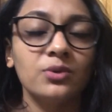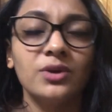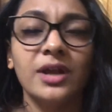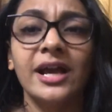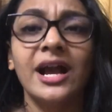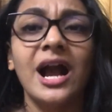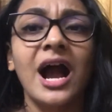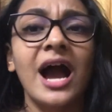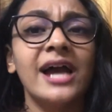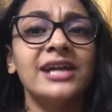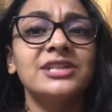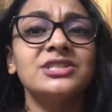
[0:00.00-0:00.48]

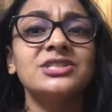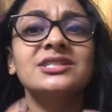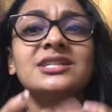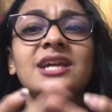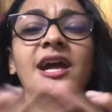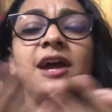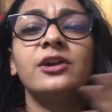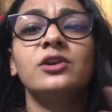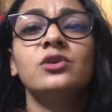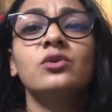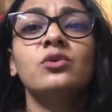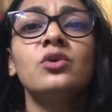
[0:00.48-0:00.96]
Like, I just
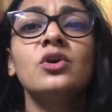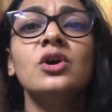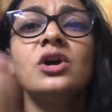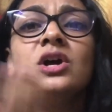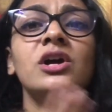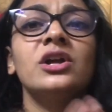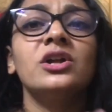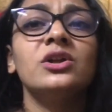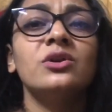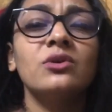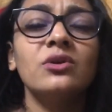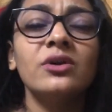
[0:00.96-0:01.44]
had to,
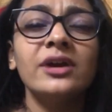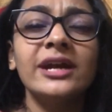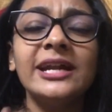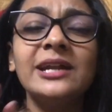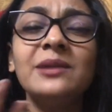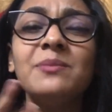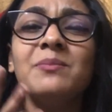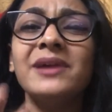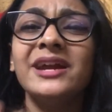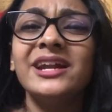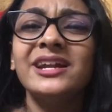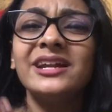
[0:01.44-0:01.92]

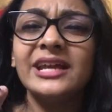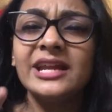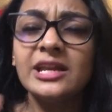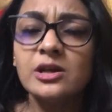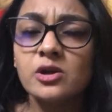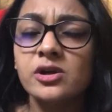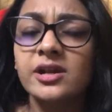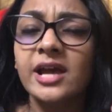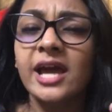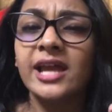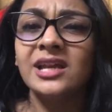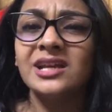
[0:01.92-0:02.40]
it made
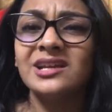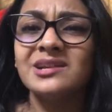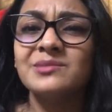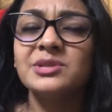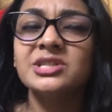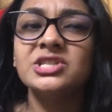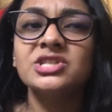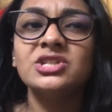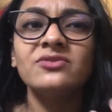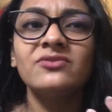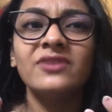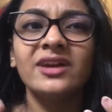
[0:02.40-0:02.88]
inorganic
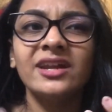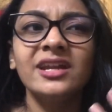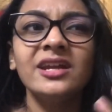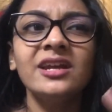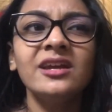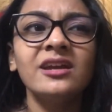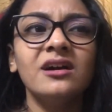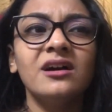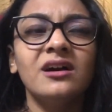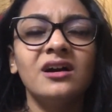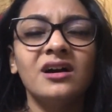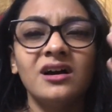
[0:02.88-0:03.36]
chemistry
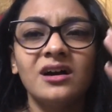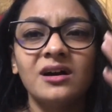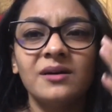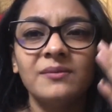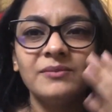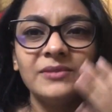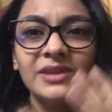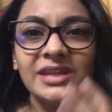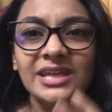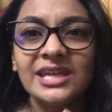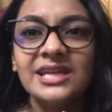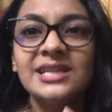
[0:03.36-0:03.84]
very
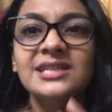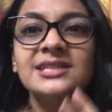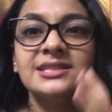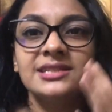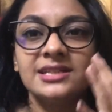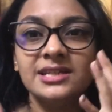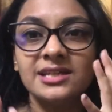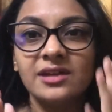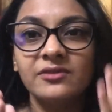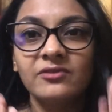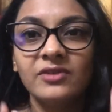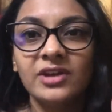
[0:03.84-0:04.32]

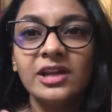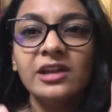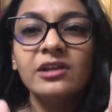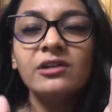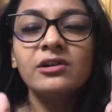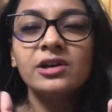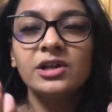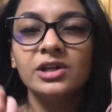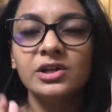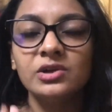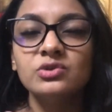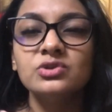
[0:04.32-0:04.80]
easy in a very
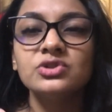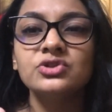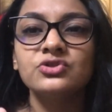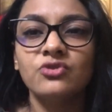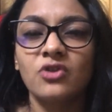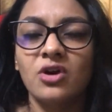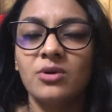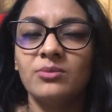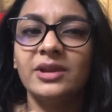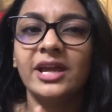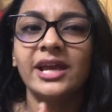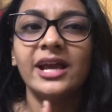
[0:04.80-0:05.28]
reduced
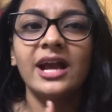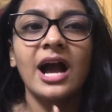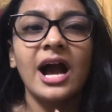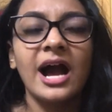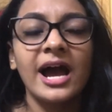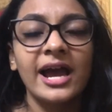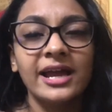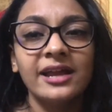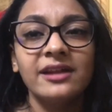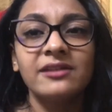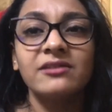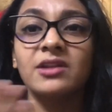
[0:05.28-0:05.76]
form. Like,
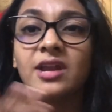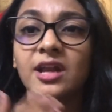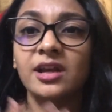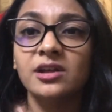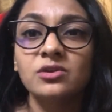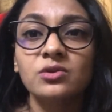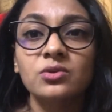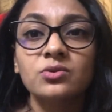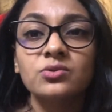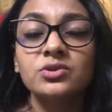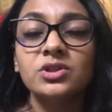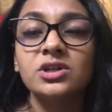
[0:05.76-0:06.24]
I
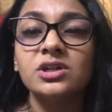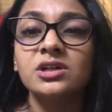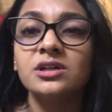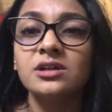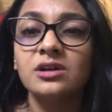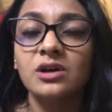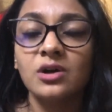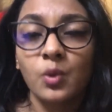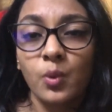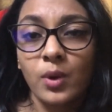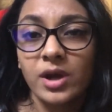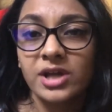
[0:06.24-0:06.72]
read through
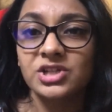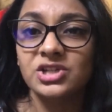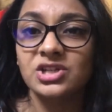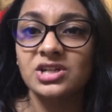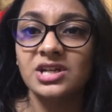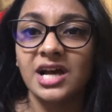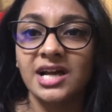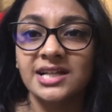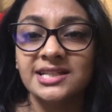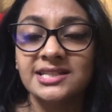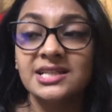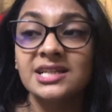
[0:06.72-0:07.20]
the
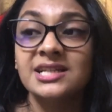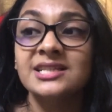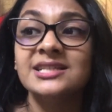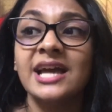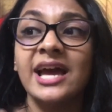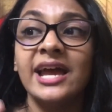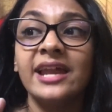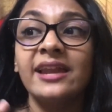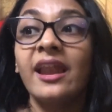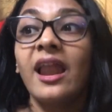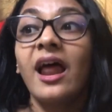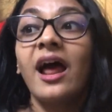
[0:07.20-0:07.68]
question answers
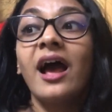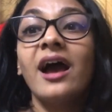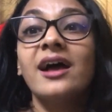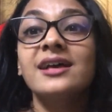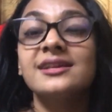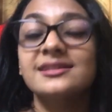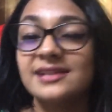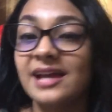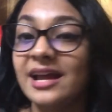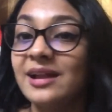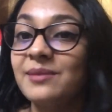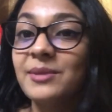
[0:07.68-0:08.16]
and
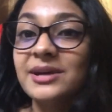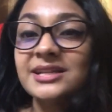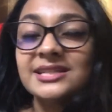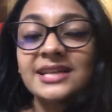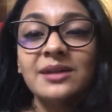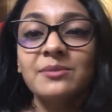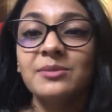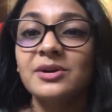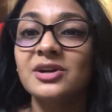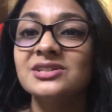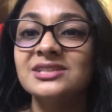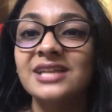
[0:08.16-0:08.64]
side by
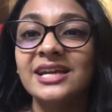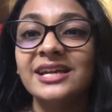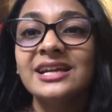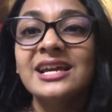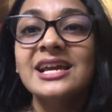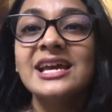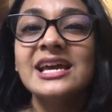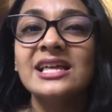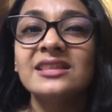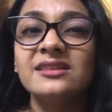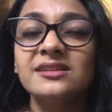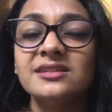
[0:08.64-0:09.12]
side, because like
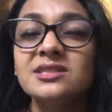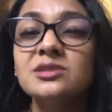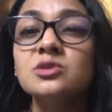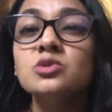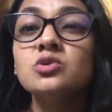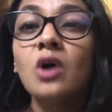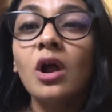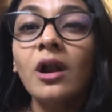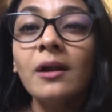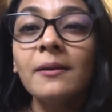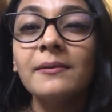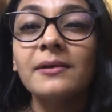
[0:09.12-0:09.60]
there is
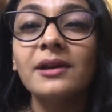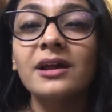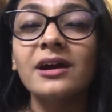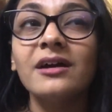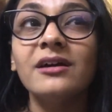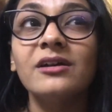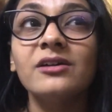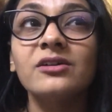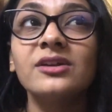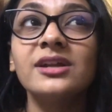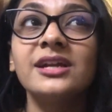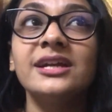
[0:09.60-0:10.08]
not
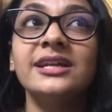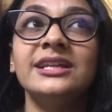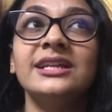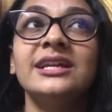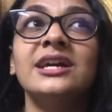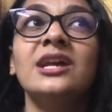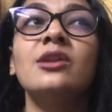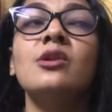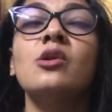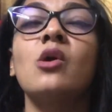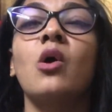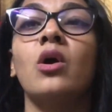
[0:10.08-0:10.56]
really
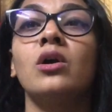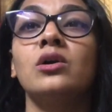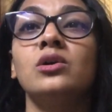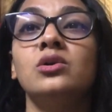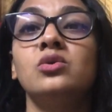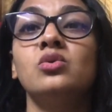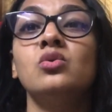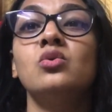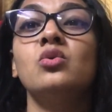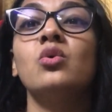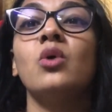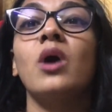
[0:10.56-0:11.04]
a lot
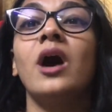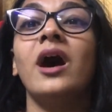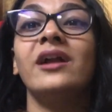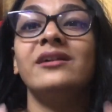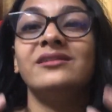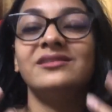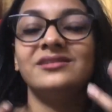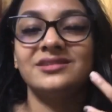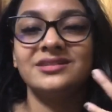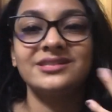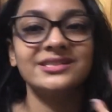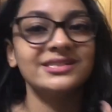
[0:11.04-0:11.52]
to
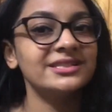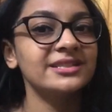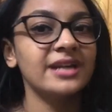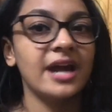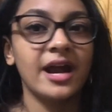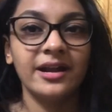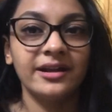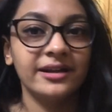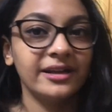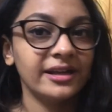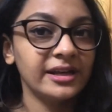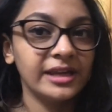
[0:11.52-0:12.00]

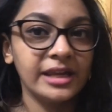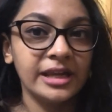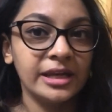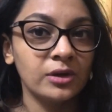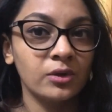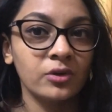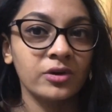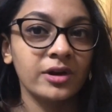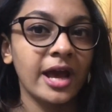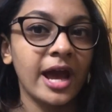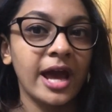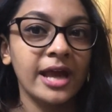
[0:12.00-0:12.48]
understand in
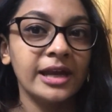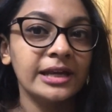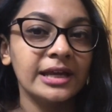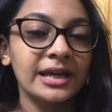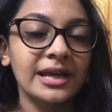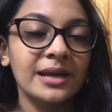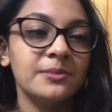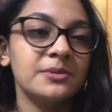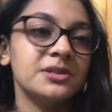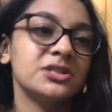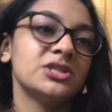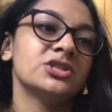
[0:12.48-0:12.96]
inorganic
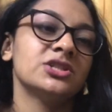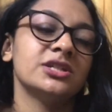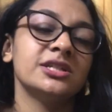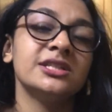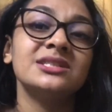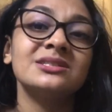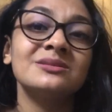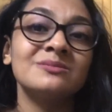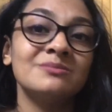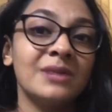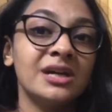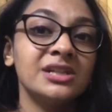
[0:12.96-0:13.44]
chemistry.
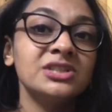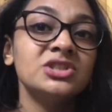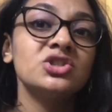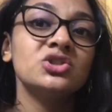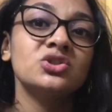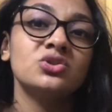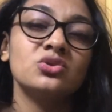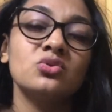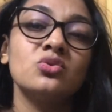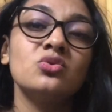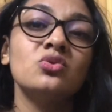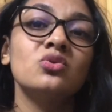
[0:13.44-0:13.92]
It's
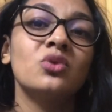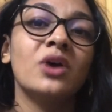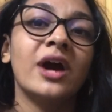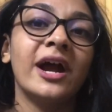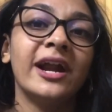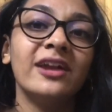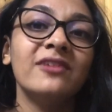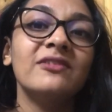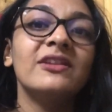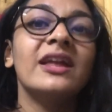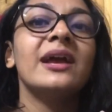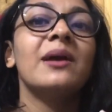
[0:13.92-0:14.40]
much to
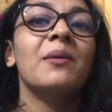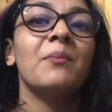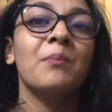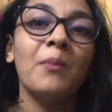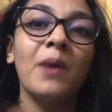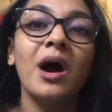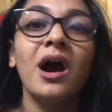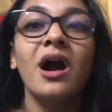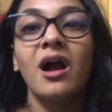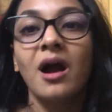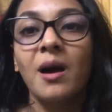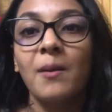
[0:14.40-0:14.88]
kind of like
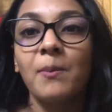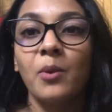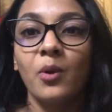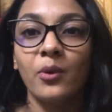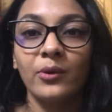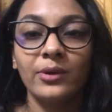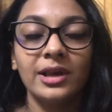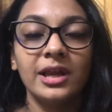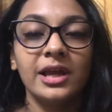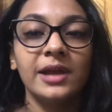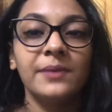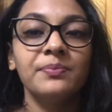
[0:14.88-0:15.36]
mug up
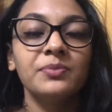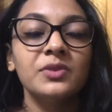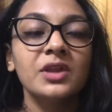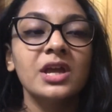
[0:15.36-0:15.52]
only.